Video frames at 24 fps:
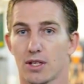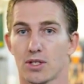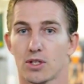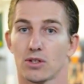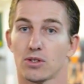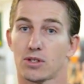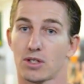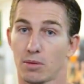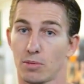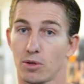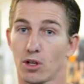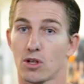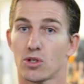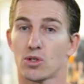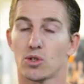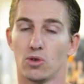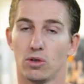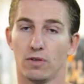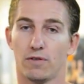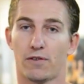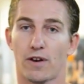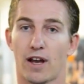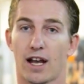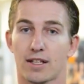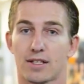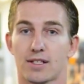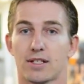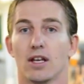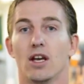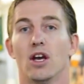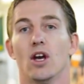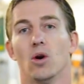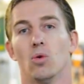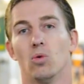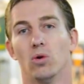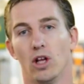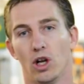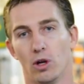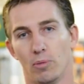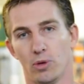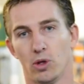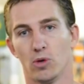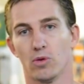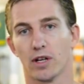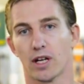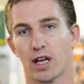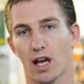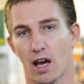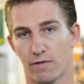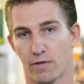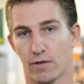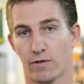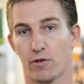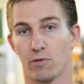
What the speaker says: So some of those good fats will help you recover